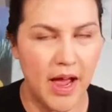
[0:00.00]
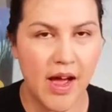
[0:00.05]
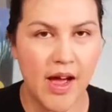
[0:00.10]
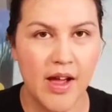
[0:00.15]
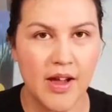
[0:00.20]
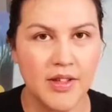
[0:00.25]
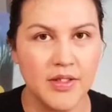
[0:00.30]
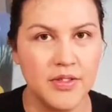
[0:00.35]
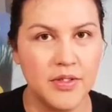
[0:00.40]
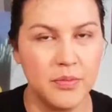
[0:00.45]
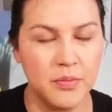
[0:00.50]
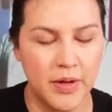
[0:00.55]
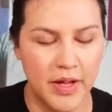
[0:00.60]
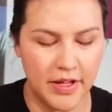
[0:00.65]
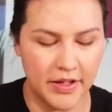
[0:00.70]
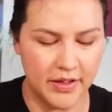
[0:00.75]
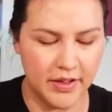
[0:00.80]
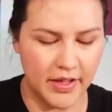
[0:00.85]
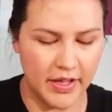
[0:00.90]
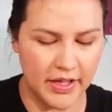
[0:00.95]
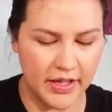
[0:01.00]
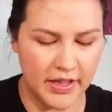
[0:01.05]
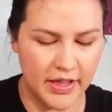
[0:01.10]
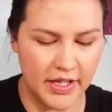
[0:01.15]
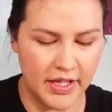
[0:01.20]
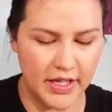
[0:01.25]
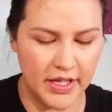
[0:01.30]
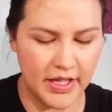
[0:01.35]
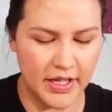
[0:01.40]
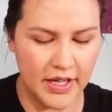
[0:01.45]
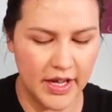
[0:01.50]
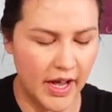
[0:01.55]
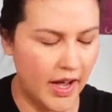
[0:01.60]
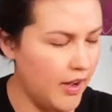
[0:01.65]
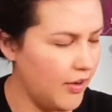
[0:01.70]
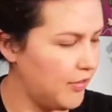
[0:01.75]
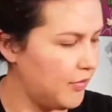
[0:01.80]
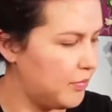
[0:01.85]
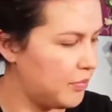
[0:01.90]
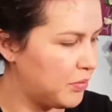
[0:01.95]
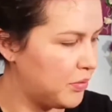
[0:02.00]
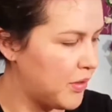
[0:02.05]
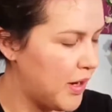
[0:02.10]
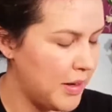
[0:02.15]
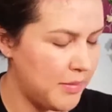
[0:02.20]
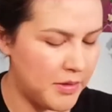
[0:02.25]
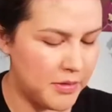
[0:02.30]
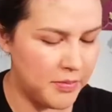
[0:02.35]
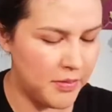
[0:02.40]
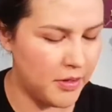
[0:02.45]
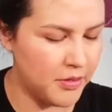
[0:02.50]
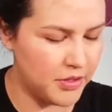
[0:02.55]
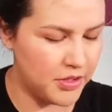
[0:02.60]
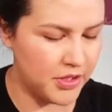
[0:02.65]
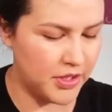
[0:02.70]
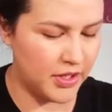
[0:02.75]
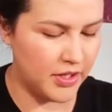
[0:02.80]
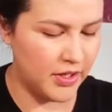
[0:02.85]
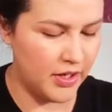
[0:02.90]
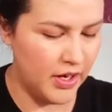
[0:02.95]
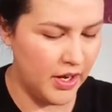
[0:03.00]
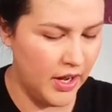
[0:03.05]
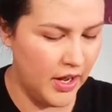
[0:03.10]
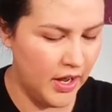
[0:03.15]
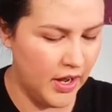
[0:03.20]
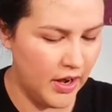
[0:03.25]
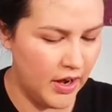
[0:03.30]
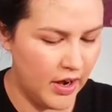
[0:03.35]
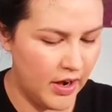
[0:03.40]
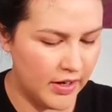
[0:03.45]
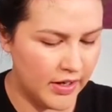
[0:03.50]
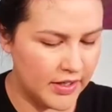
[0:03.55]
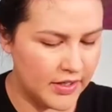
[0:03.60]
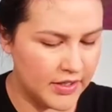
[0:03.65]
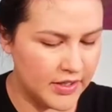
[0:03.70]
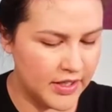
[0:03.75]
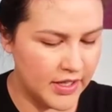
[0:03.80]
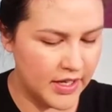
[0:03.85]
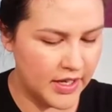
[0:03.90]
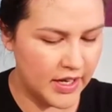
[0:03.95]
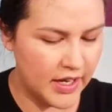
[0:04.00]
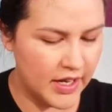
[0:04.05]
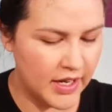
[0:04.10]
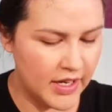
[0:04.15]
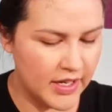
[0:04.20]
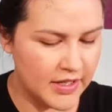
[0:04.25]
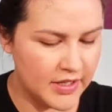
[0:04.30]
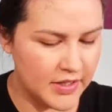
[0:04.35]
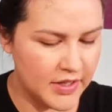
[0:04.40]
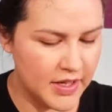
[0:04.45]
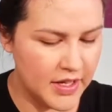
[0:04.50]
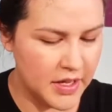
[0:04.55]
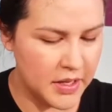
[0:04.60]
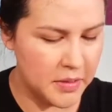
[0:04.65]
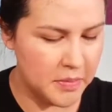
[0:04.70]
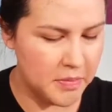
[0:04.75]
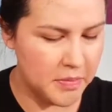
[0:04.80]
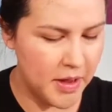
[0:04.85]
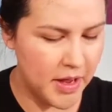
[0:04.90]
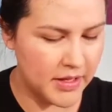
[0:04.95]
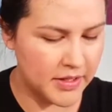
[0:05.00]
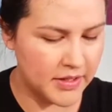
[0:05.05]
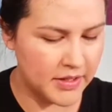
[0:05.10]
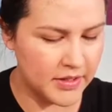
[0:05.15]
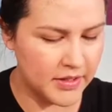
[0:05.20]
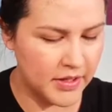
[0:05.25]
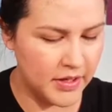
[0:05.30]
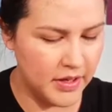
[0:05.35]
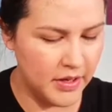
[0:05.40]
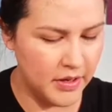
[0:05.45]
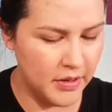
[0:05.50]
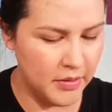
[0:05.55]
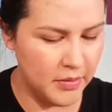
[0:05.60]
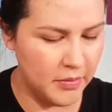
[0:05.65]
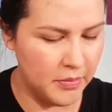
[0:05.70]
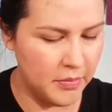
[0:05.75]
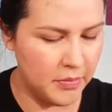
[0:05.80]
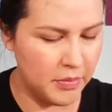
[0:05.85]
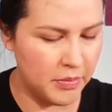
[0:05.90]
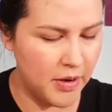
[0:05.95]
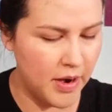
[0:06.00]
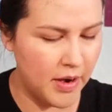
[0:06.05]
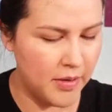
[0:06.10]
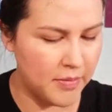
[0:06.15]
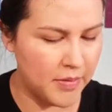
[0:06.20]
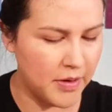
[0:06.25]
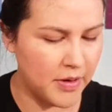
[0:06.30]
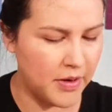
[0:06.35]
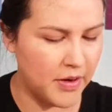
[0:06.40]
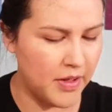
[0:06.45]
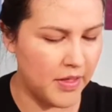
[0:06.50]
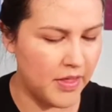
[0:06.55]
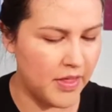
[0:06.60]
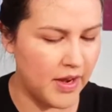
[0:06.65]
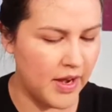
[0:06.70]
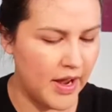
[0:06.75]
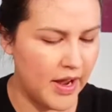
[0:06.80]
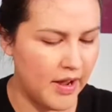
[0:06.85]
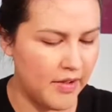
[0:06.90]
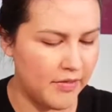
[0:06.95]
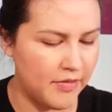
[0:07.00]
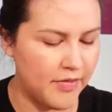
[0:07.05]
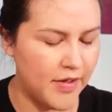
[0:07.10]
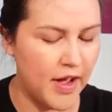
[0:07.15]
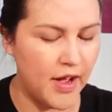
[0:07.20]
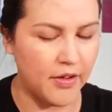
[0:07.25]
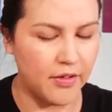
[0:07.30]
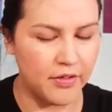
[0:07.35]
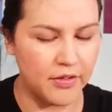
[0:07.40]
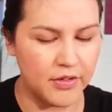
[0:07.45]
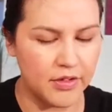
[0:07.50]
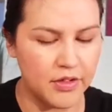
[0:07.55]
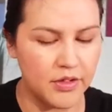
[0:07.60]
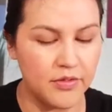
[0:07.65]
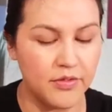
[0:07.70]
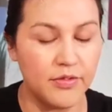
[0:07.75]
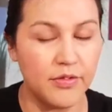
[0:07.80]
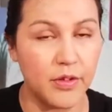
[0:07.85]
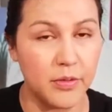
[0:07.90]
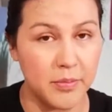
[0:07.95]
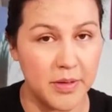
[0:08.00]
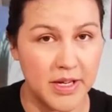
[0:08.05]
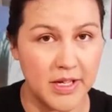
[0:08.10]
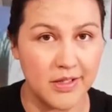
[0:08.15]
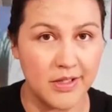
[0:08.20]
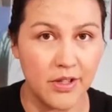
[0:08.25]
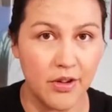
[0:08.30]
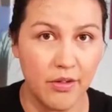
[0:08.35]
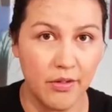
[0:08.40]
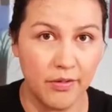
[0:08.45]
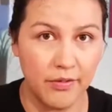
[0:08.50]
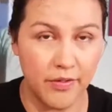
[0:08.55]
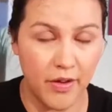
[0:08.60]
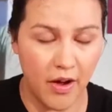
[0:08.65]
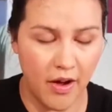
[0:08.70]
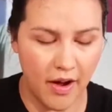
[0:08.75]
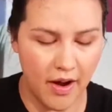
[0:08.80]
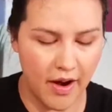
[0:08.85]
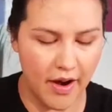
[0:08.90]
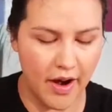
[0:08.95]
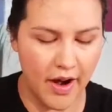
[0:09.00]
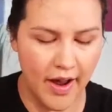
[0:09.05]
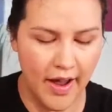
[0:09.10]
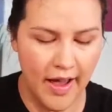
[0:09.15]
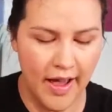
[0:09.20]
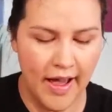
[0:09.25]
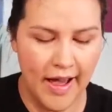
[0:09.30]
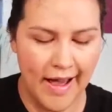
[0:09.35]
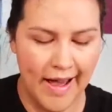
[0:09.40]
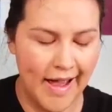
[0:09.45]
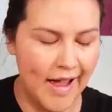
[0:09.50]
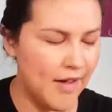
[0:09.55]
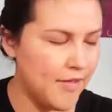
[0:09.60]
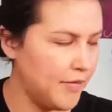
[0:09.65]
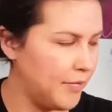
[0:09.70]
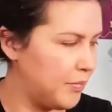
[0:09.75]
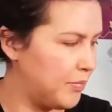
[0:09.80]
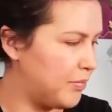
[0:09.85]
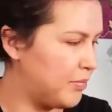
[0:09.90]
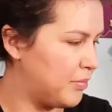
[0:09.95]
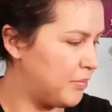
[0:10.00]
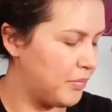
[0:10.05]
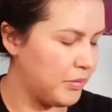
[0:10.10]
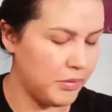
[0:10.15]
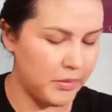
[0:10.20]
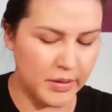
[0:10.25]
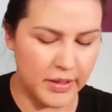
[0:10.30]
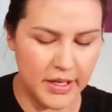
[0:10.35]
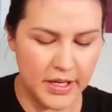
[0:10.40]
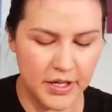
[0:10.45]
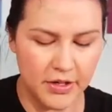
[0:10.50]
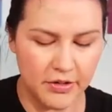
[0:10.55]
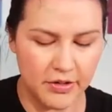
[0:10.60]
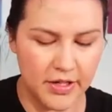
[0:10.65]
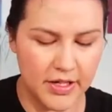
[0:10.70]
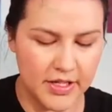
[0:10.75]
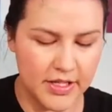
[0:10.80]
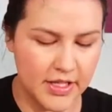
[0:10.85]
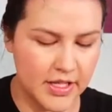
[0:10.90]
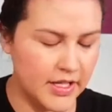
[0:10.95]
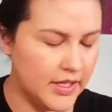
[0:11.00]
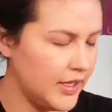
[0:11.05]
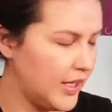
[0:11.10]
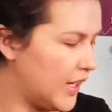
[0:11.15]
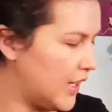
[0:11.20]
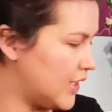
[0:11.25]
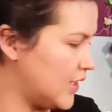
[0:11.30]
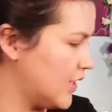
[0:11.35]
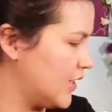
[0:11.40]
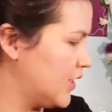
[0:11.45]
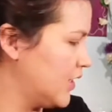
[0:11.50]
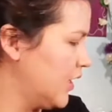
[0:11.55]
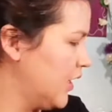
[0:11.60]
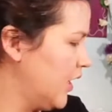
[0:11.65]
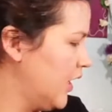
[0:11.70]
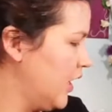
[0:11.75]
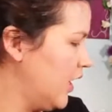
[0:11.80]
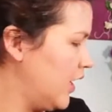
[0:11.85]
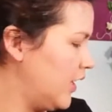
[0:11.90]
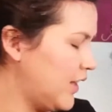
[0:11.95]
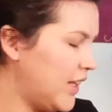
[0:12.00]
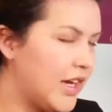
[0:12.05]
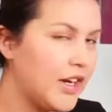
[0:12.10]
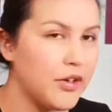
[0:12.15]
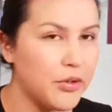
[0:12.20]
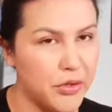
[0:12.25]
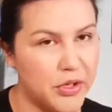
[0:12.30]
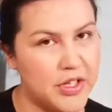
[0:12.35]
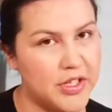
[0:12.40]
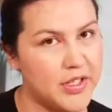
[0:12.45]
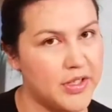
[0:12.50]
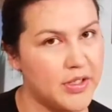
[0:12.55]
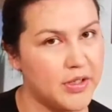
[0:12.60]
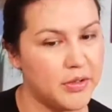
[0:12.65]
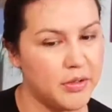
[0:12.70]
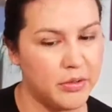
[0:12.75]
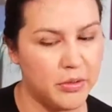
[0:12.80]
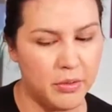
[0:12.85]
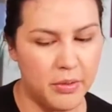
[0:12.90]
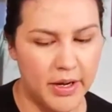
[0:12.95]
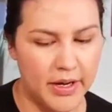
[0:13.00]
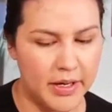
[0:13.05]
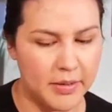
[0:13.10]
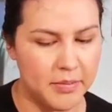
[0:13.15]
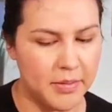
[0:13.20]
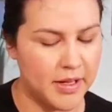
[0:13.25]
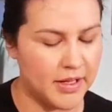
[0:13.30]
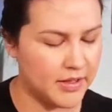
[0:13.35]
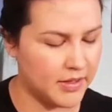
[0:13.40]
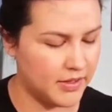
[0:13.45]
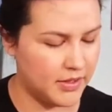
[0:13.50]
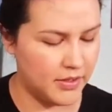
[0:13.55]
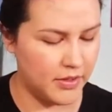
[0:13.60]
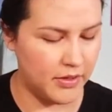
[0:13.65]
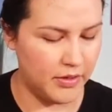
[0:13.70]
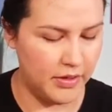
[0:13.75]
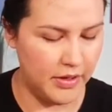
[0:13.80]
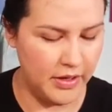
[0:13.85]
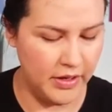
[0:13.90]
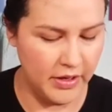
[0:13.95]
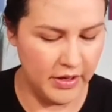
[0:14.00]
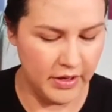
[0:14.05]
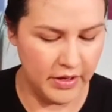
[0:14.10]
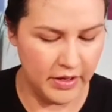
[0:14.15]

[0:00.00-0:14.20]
my eyes with the e.l.f. primer potion. Honestly, it is the best primer that I have found for me so far. I have pretty greasy lids, and they crease quite a bit, so